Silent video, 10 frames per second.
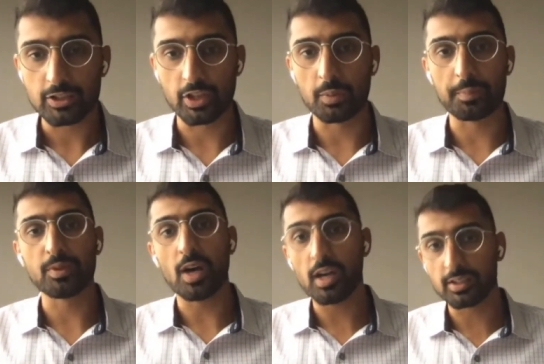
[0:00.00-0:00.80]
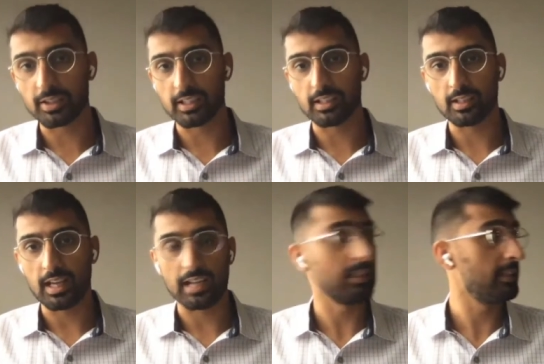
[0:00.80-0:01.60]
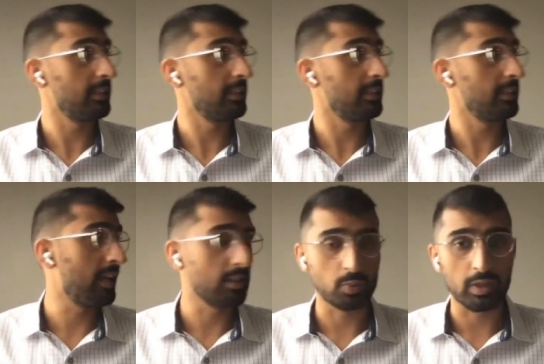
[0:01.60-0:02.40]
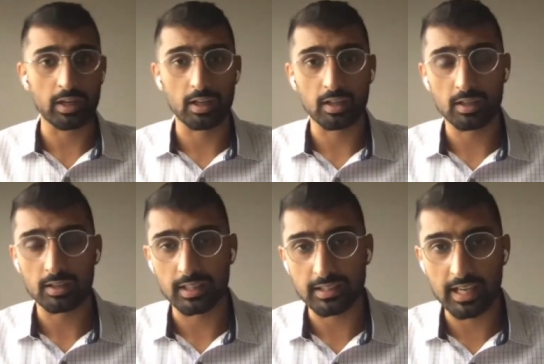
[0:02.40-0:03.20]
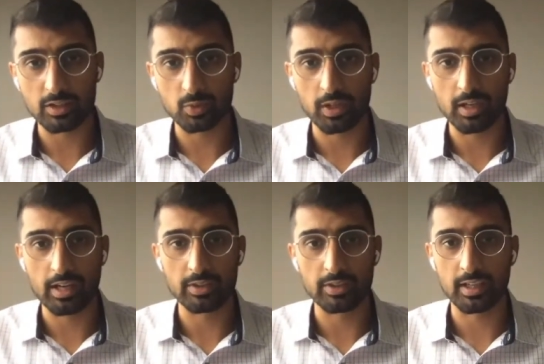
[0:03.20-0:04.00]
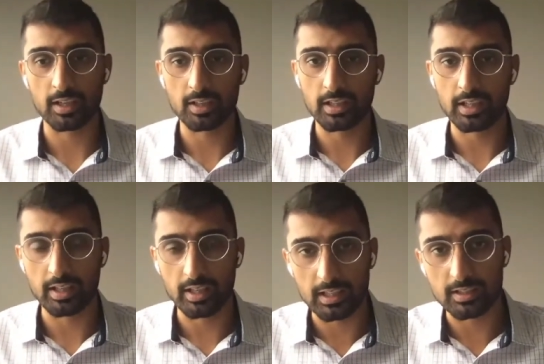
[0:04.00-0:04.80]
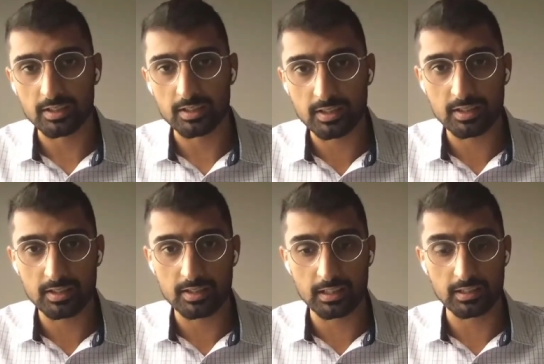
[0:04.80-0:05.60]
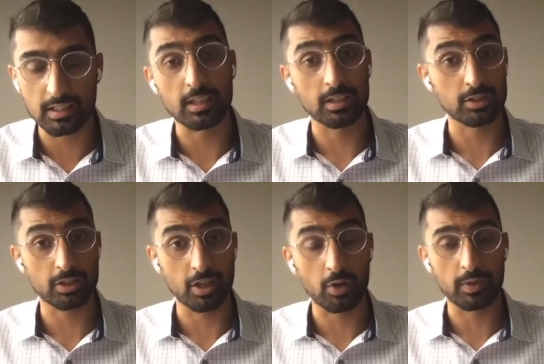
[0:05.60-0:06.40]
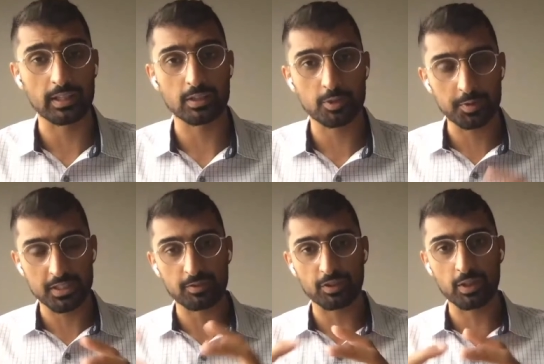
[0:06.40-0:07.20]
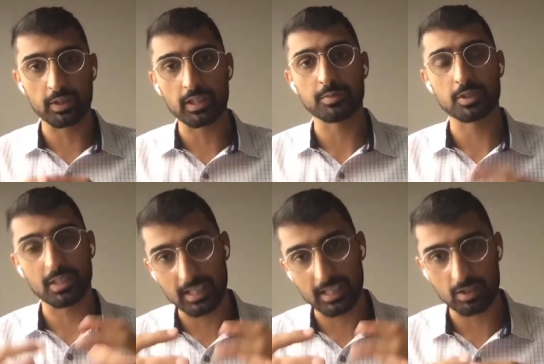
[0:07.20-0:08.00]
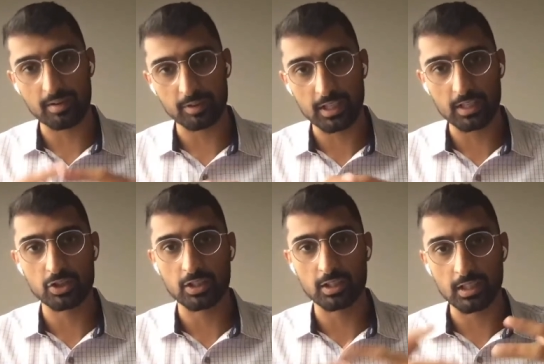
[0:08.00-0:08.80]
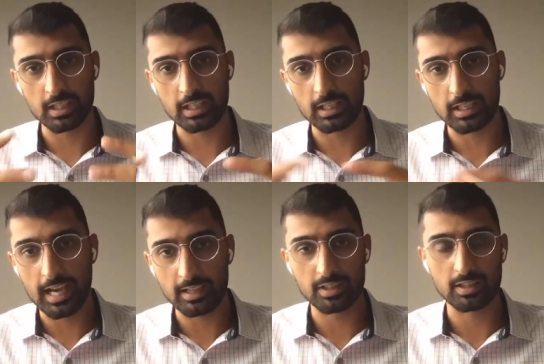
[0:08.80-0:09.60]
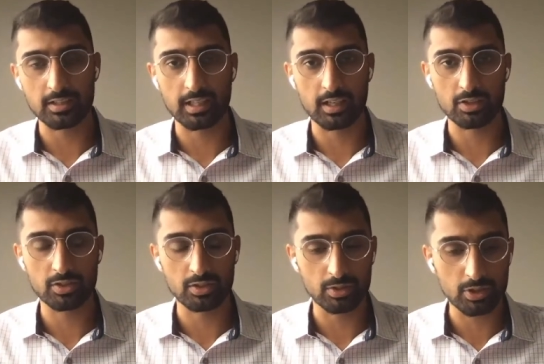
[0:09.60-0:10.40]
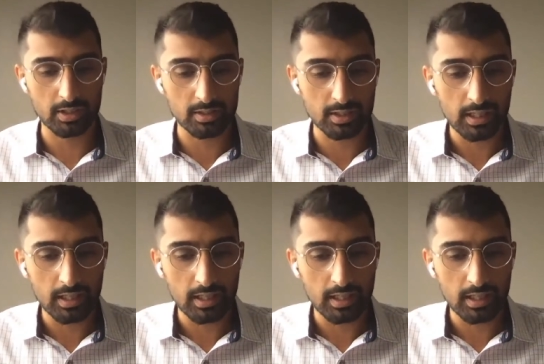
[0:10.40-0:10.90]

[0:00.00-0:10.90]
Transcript: So broadly, I think that is where healthcare is going, and specifically when it comes to like care navigation and access to care solutions.